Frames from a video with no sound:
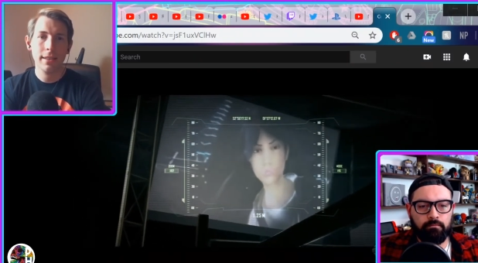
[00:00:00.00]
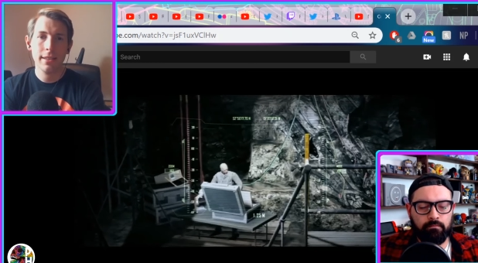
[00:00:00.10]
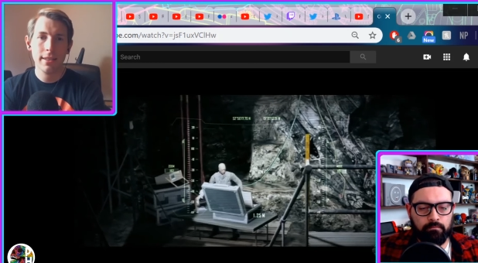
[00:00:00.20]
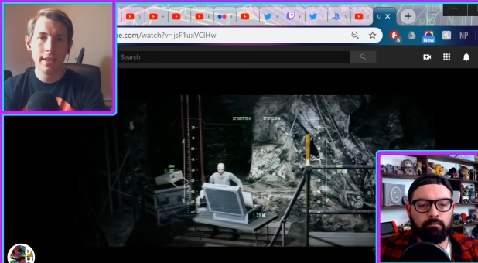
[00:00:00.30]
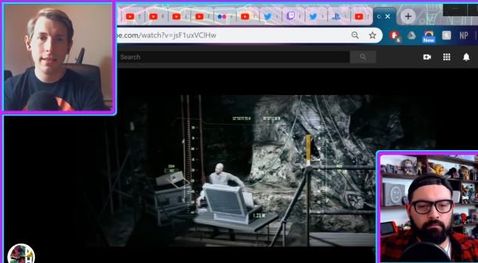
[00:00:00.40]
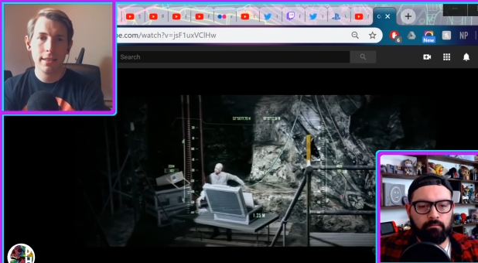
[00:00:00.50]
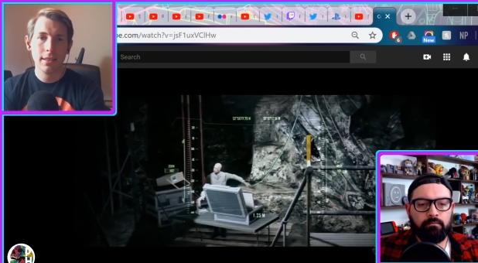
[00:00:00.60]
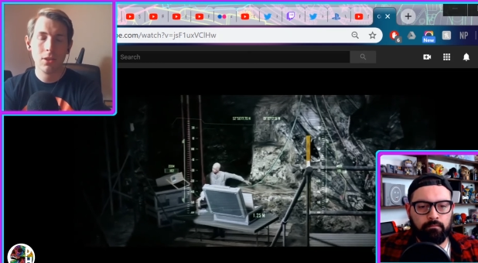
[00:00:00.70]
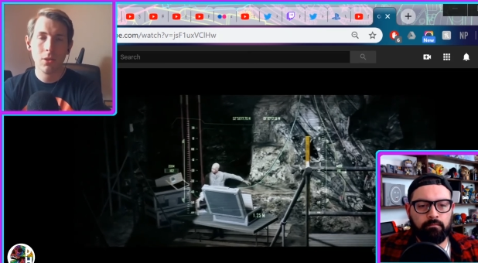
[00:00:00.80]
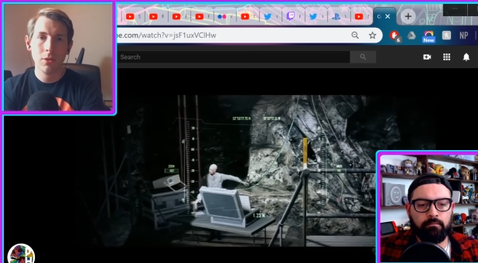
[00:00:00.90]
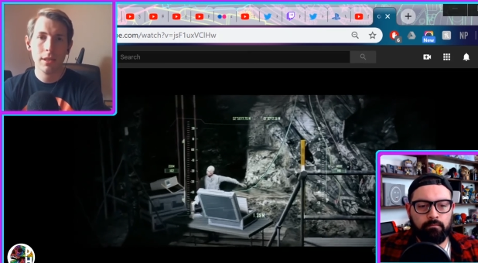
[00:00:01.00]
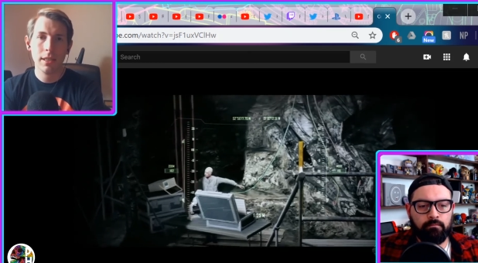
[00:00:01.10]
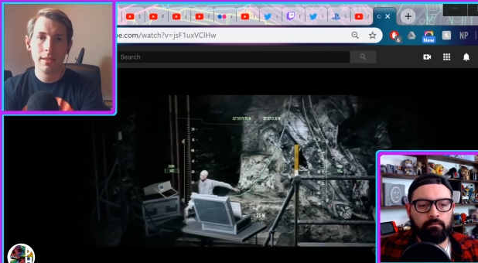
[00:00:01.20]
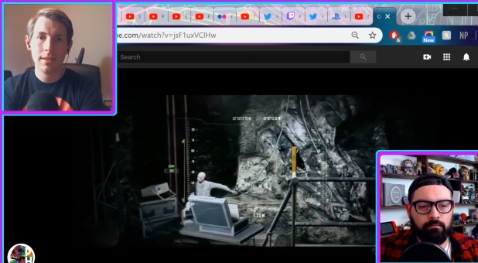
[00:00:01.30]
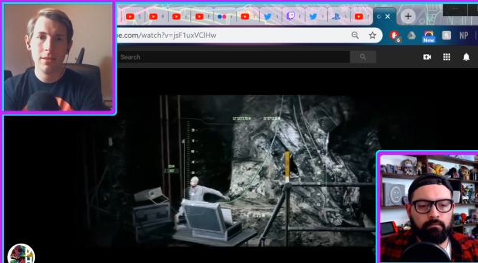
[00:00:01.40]
Speaker 1: these guys could throw into
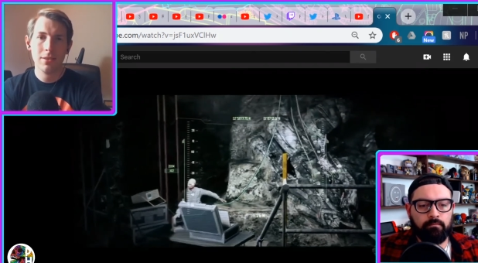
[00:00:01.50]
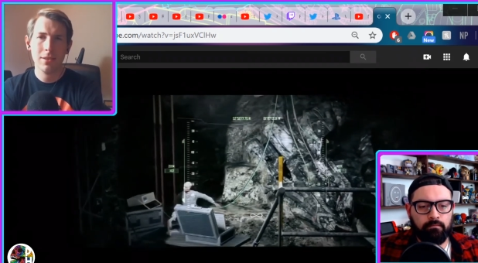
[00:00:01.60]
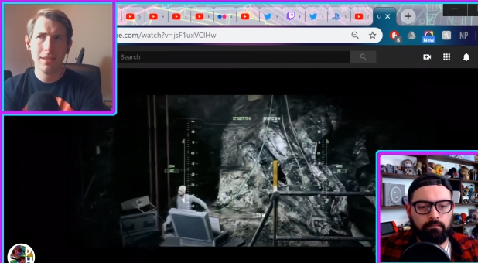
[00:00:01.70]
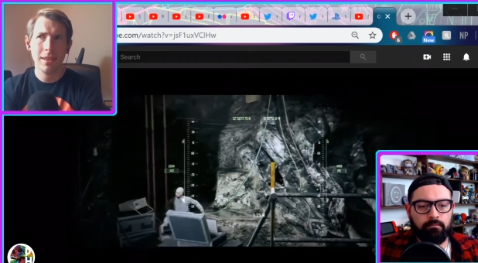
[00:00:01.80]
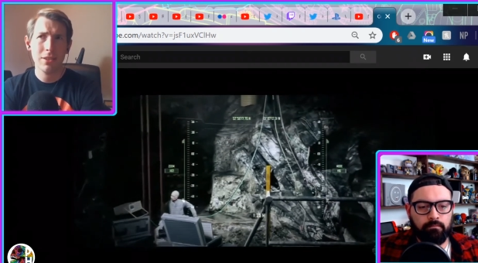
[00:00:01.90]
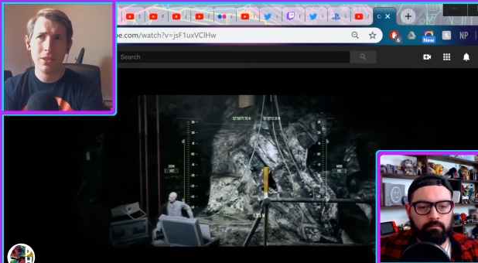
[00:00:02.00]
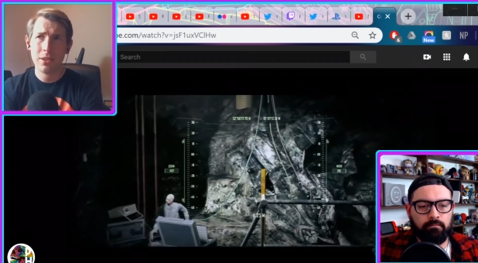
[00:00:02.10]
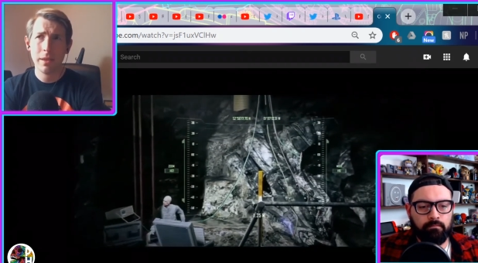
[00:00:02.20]
this engine and just